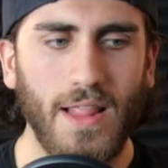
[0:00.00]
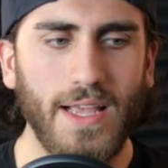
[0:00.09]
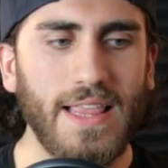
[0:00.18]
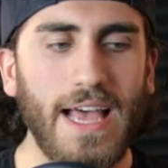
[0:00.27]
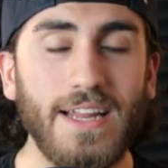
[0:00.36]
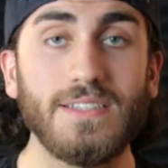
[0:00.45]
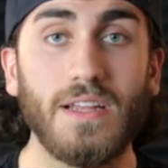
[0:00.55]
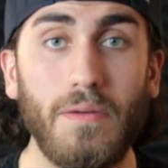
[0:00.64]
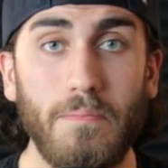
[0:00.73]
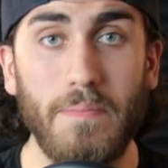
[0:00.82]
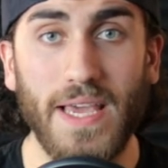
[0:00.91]
Like, that is
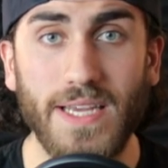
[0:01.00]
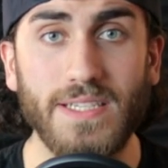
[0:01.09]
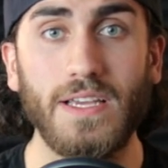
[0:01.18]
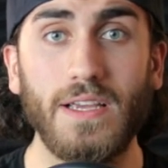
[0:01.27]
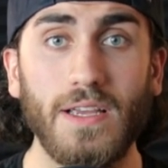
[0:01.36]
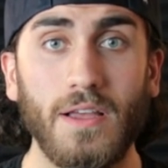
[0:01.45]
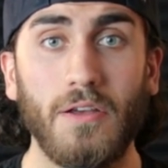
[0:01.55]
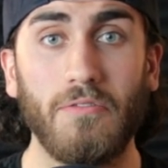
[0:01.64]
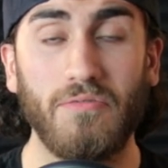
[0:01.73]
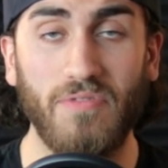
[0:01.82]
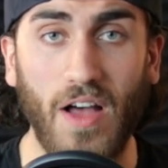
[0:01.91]
an amazing
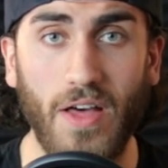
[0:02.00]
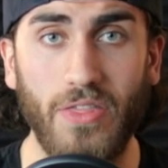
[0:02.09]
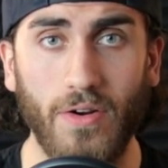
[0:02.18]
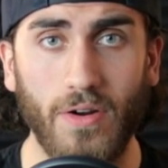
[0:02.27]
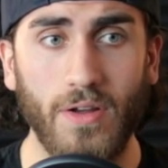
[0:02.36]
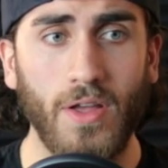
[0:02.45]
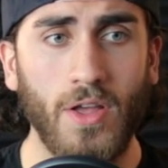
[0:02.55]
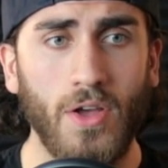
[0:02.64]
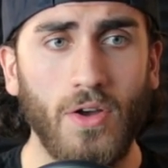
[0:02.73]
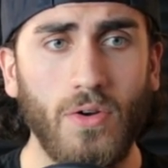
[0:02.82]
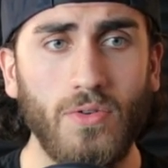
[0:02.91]
Father
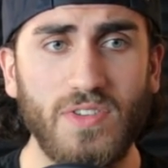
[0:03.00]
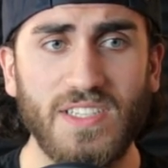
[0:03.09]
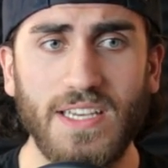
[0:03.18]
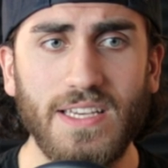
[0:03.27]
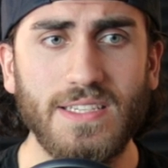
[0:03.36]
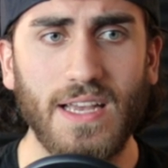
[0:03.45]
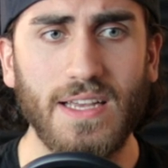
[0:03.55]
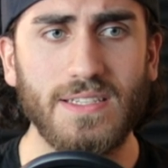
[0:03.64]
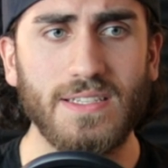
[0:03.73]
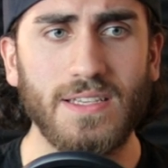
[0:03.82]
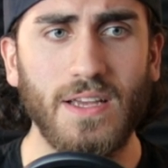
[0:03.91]
who sees
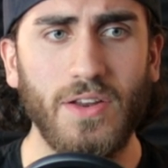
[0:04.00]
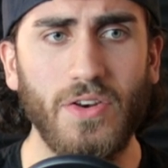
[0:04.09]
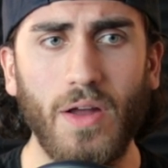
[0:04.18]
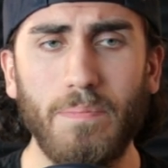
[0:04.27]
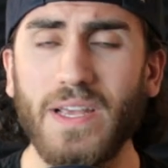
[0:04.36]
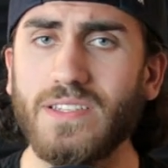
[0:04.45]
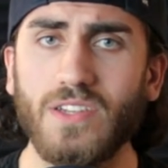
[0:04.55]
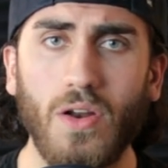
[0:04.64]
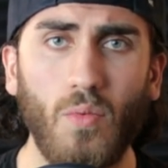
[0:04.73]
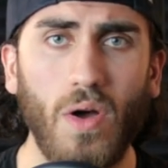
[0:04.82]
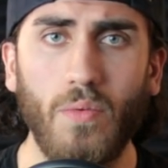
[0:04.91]
us not
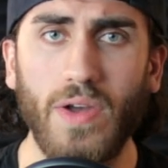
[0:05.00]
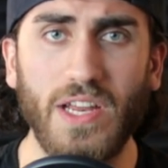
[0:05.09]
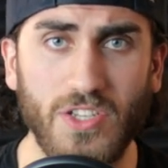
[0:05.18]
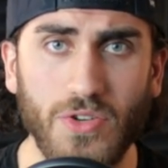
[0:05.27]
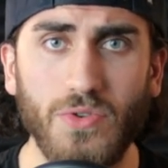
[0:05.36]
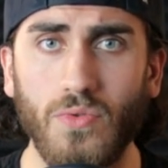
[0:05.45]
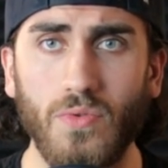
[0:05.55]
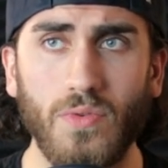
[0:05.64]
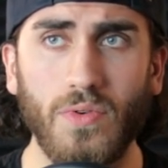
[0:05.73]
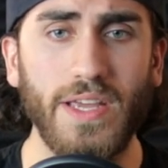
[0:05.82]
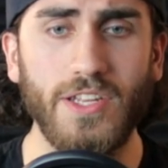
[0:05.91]
based on what we
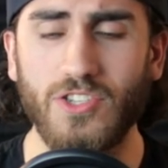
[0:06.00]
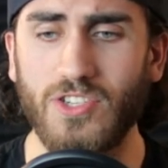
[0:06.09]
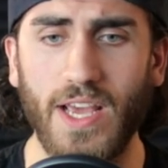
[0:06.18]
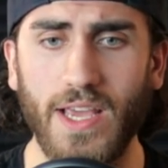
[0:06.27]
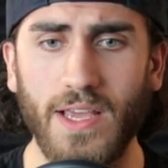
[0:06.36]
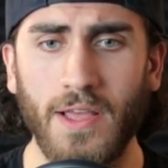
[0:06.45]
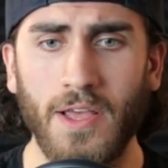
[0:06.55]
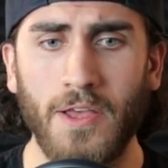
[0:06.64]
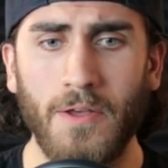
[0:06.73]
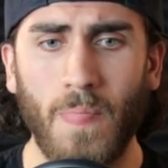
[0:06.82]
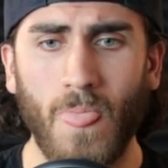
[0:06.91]
do each day,
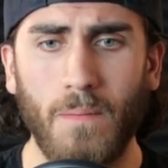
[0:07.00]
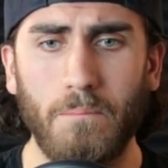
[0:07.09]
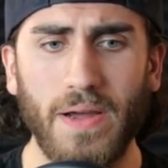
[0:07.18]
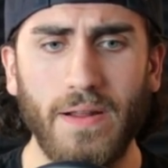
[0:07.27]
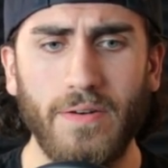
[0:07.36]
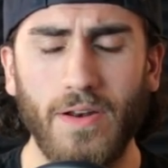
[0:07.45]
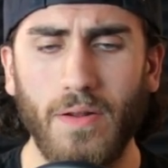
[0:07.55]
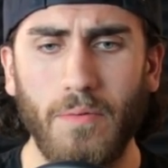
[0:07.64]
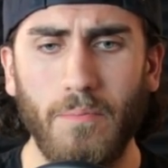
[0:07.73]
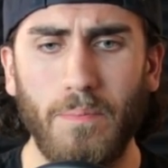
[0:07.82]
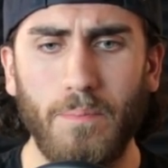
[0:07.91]
but, uh,
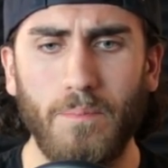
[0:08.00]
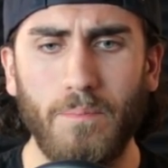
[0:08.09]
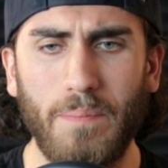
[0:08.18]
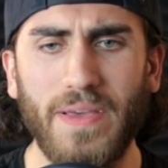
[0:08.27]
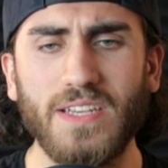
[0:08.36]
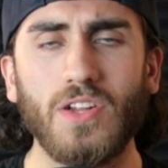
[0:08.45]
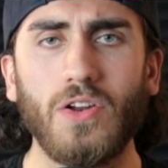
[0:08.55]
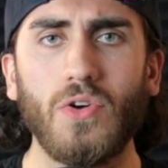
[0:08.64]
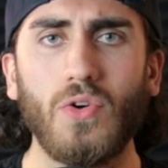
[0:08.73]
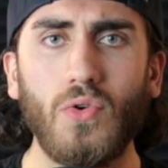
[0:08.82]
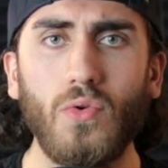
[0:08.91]
but based
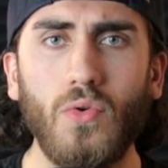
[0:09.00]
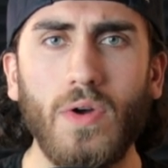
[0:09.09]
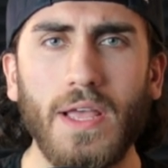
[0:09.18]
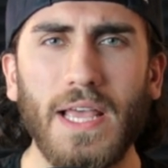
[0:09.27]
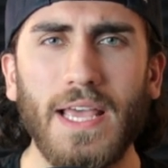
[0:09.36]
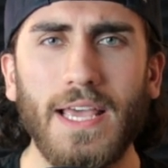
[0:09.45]
on who